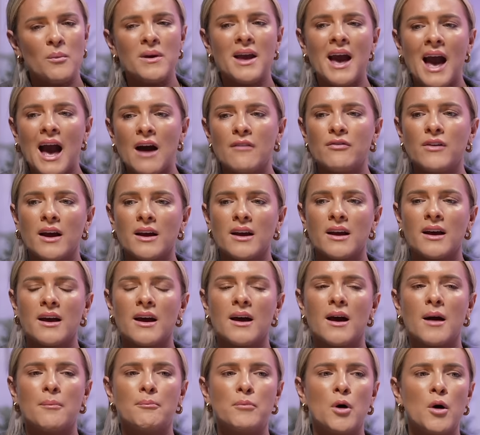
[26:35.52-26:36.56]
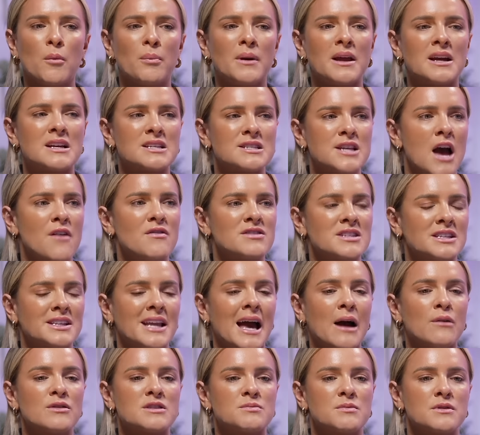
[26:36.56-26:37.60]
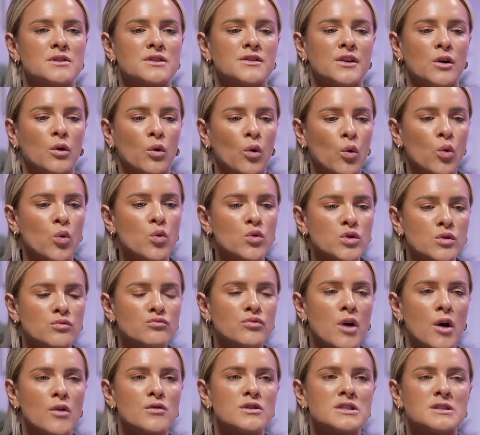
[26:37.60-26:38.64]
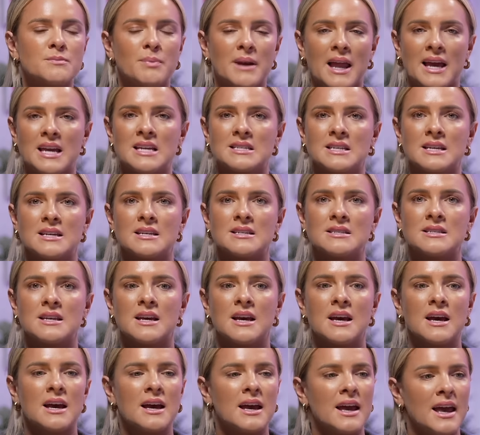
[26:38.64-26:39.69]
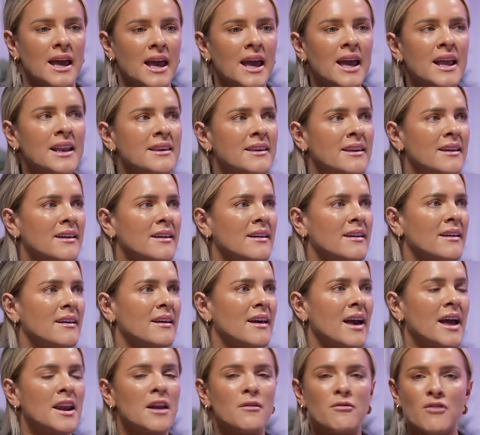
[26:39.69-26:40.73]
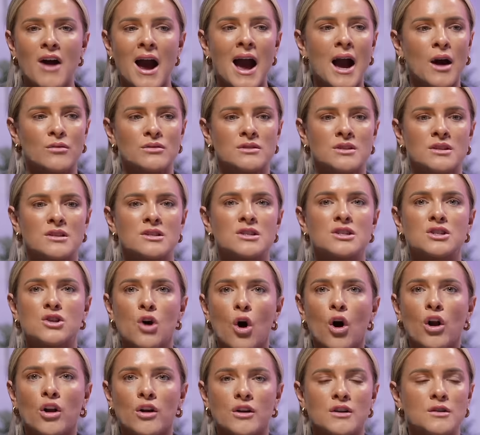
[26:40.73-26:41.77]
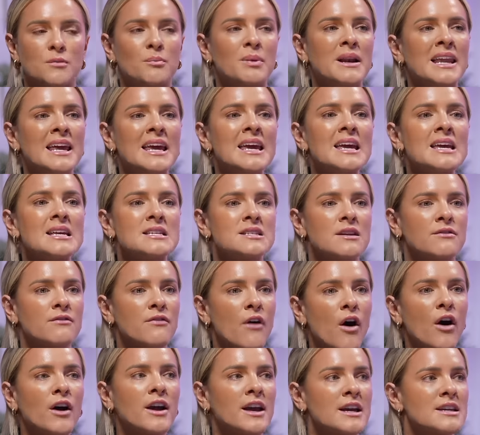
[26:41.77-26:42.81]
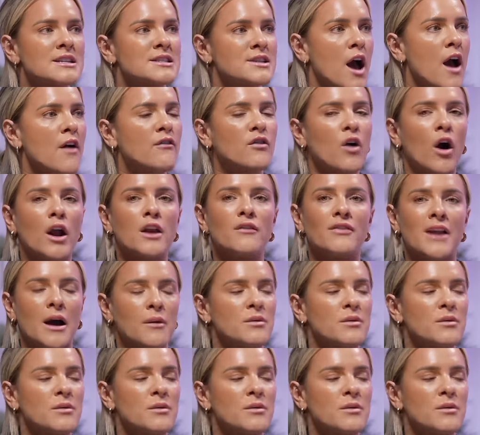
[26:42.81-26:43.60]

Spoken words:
have like a public service announcement to all the roast places in and around Scotland? Please fucking serve cauliflower